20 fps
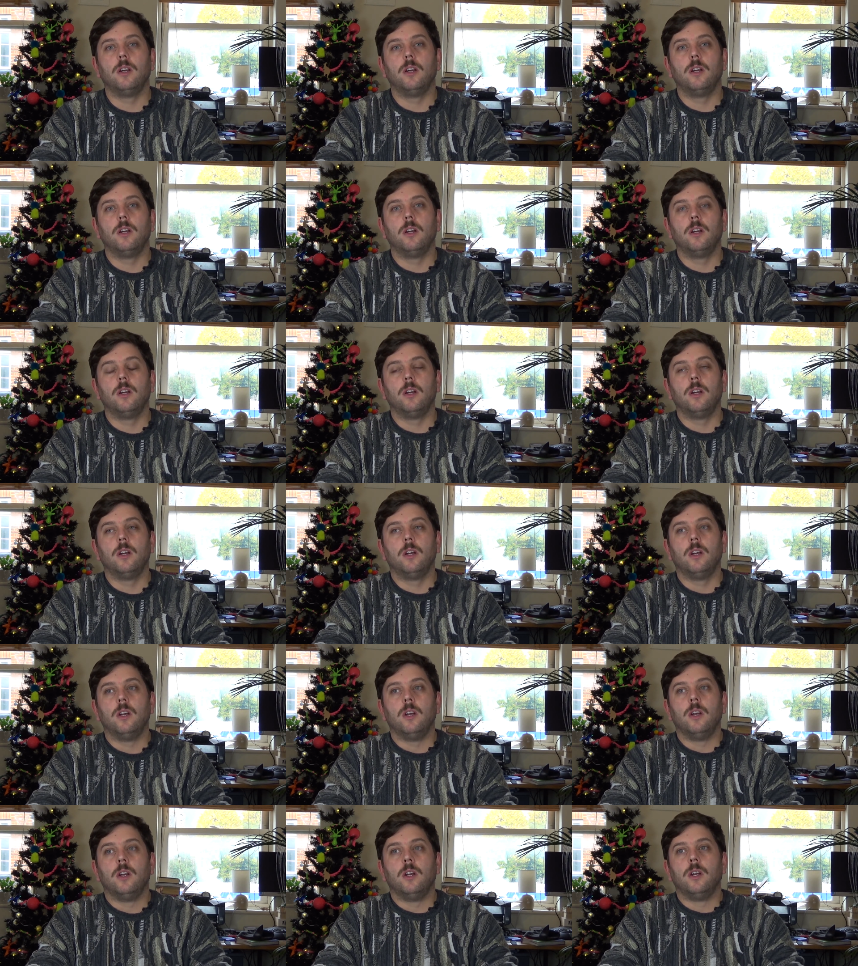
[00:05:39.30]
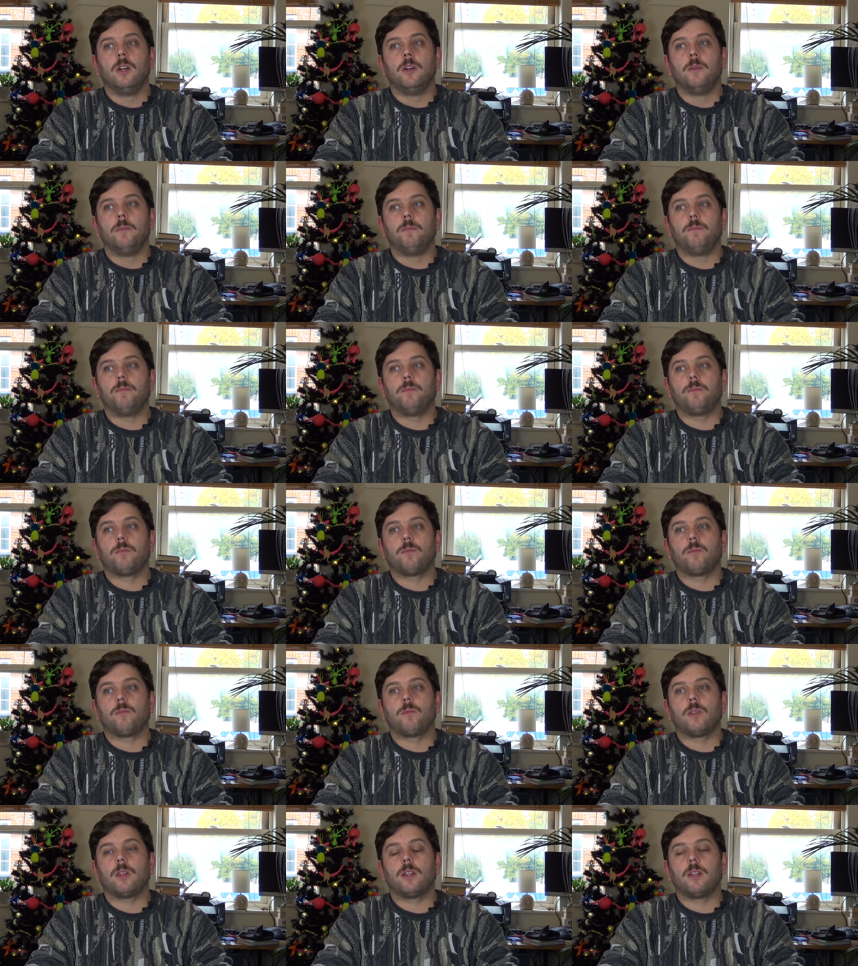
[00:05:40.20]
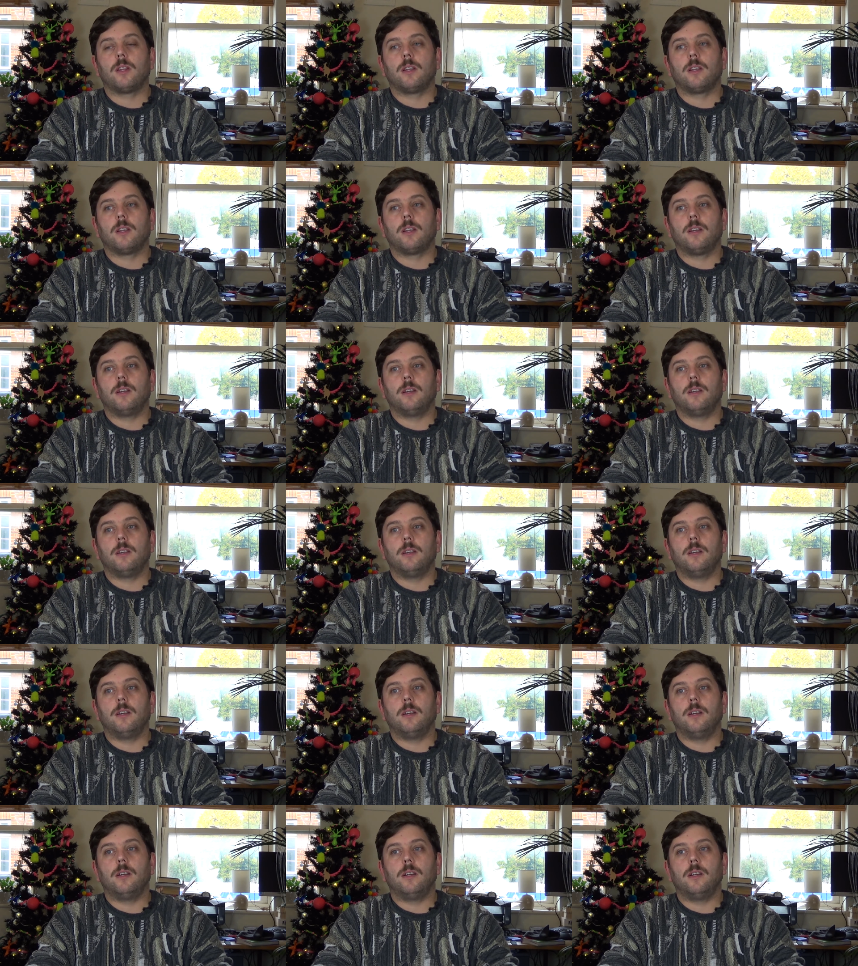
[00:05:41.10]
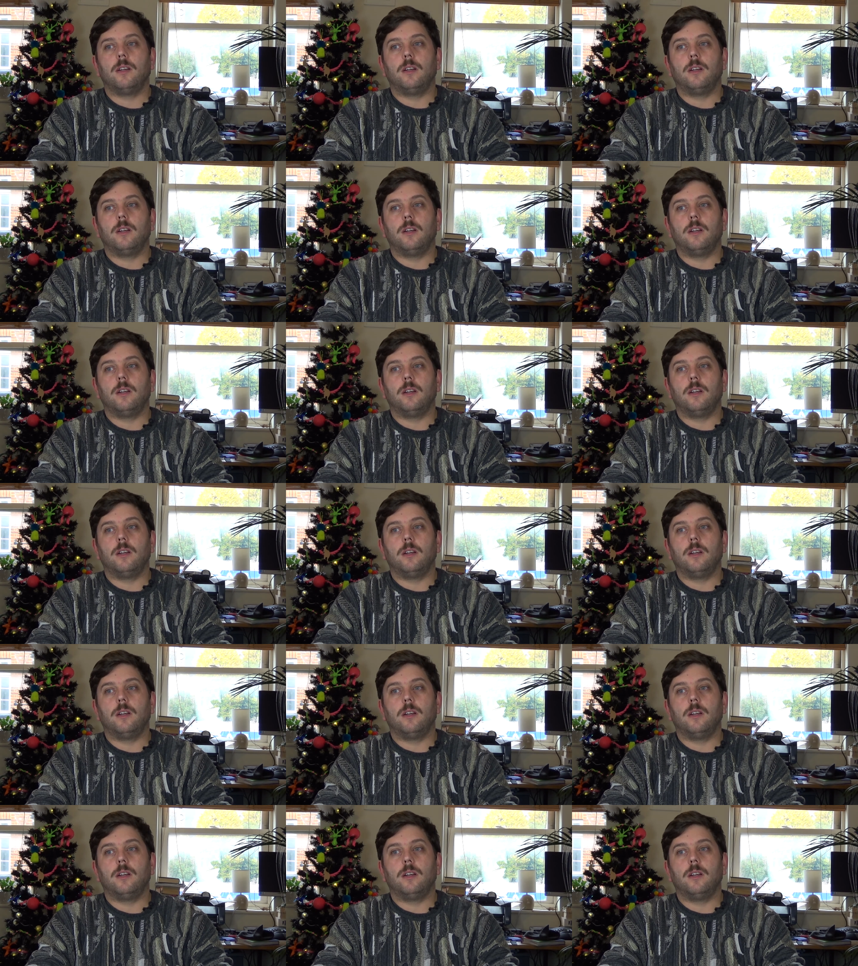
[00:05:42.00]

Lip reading: (no one is talking)